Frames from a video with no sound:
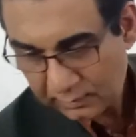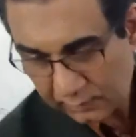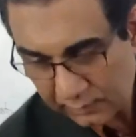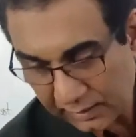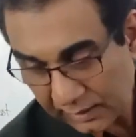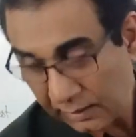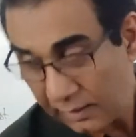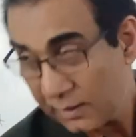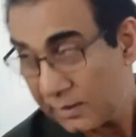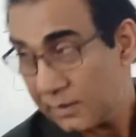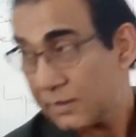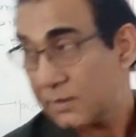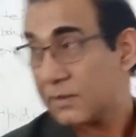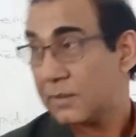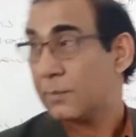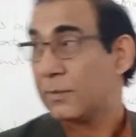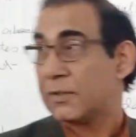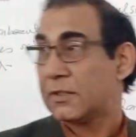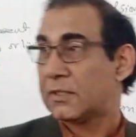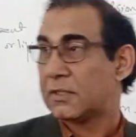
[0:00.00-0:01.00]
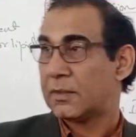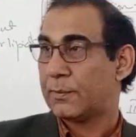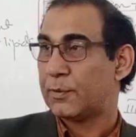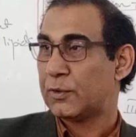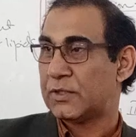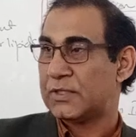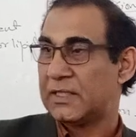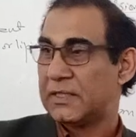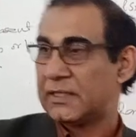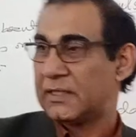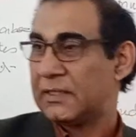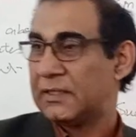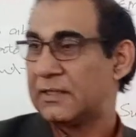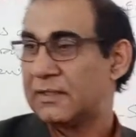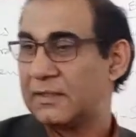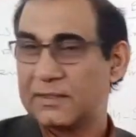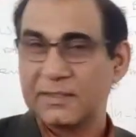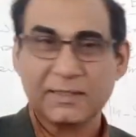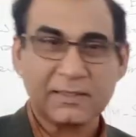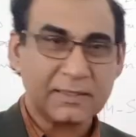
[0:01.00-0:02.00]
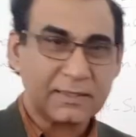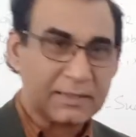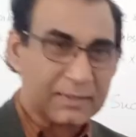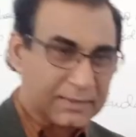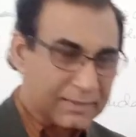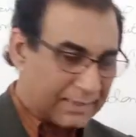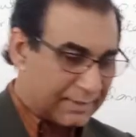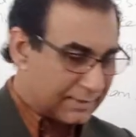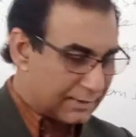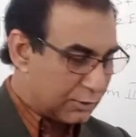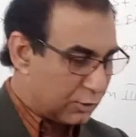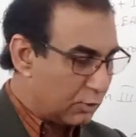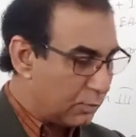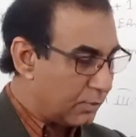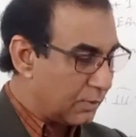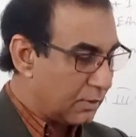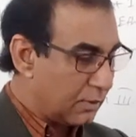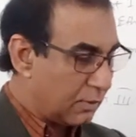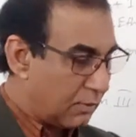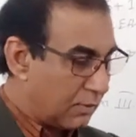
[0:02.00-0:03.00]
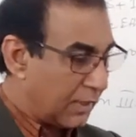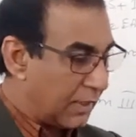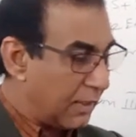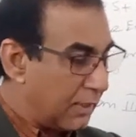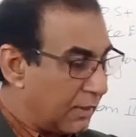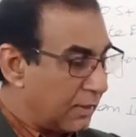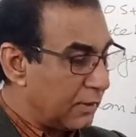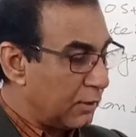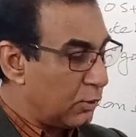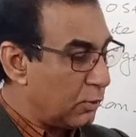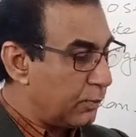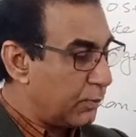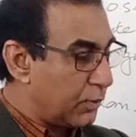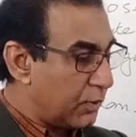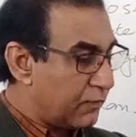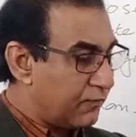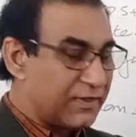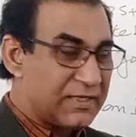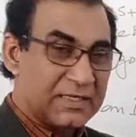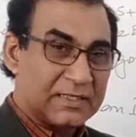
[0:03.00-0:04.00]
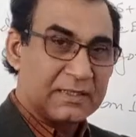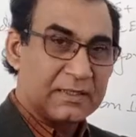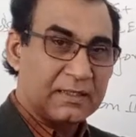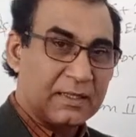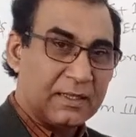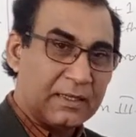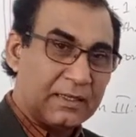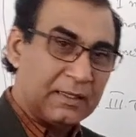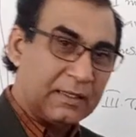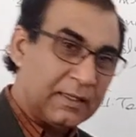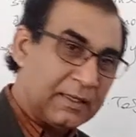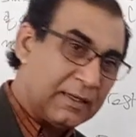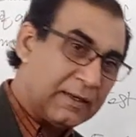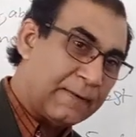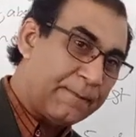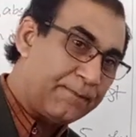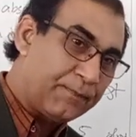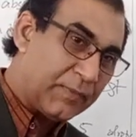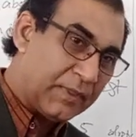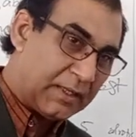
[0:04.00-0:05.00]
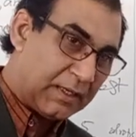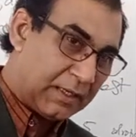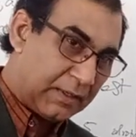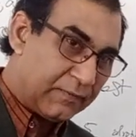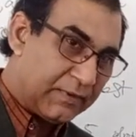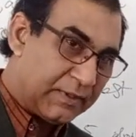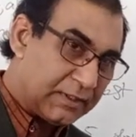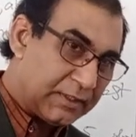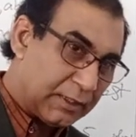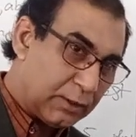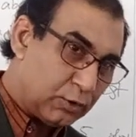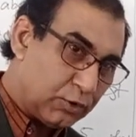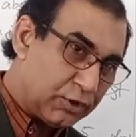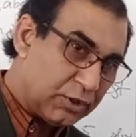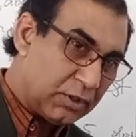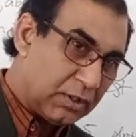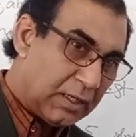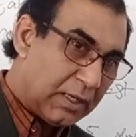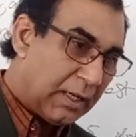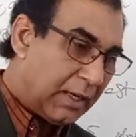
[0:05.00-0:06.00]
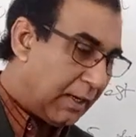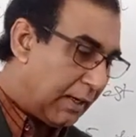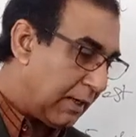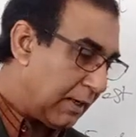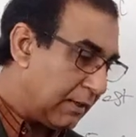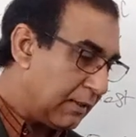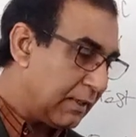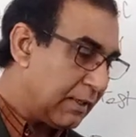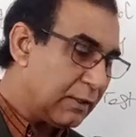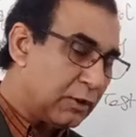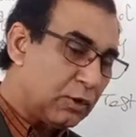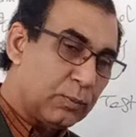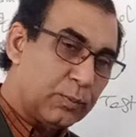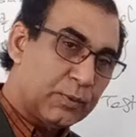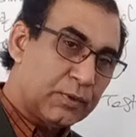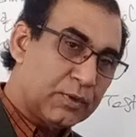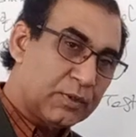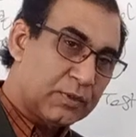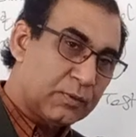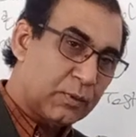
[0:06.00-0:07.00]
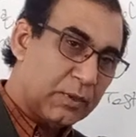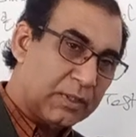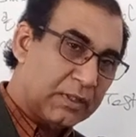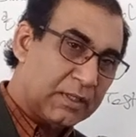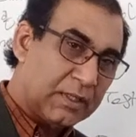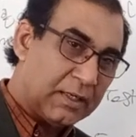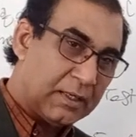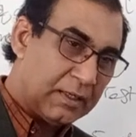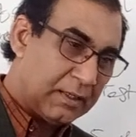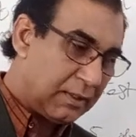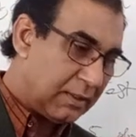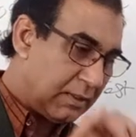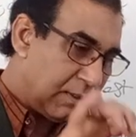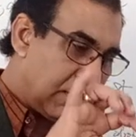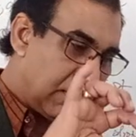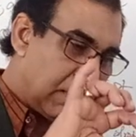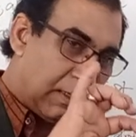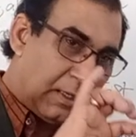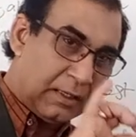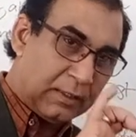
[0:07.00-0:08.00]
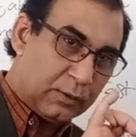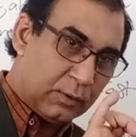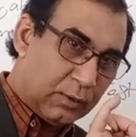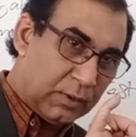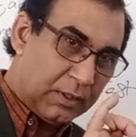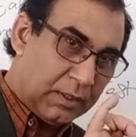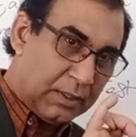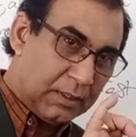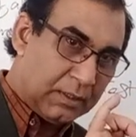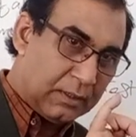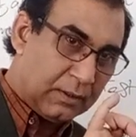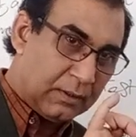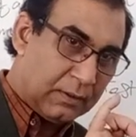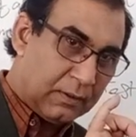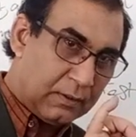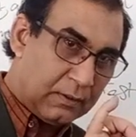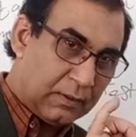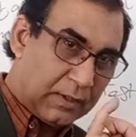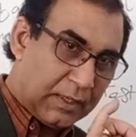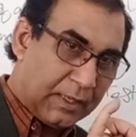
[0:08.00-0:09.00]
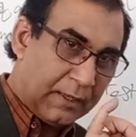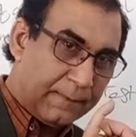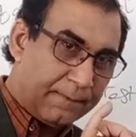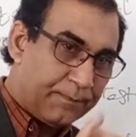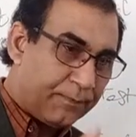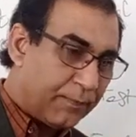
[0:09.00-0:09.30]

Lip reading: Okay. Suppose this is the test tube. Okay, you put first the given solution, and then you put the alcohol. Okay.